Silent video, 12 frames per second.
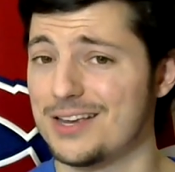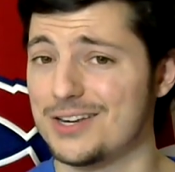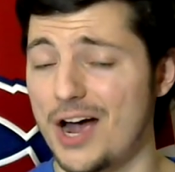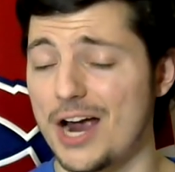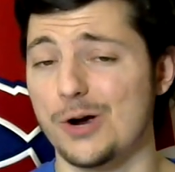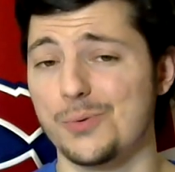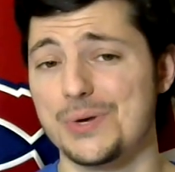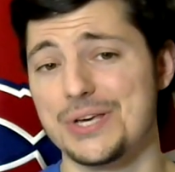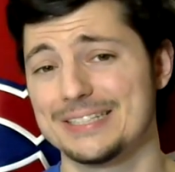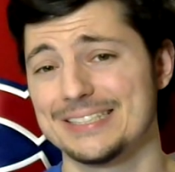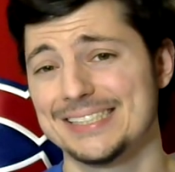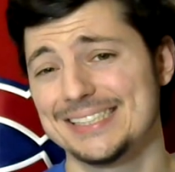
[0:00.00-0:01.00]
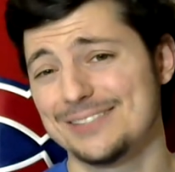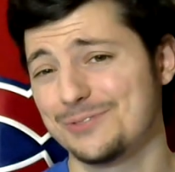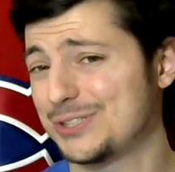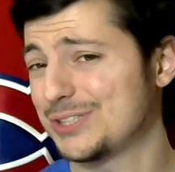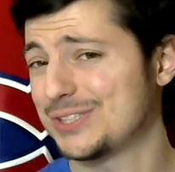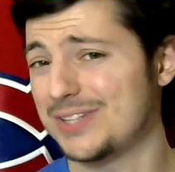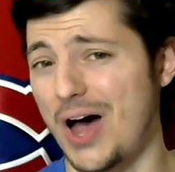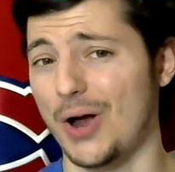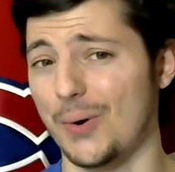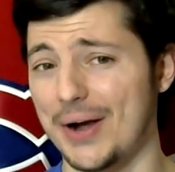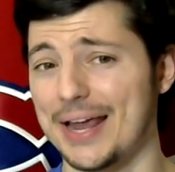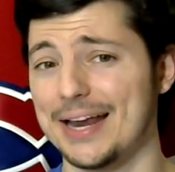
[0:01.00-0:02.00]
entire week, which is not
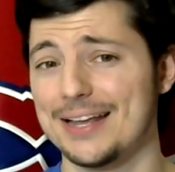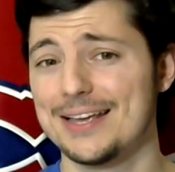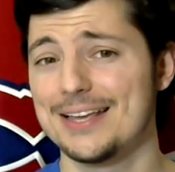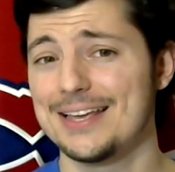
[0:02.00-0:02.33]
great.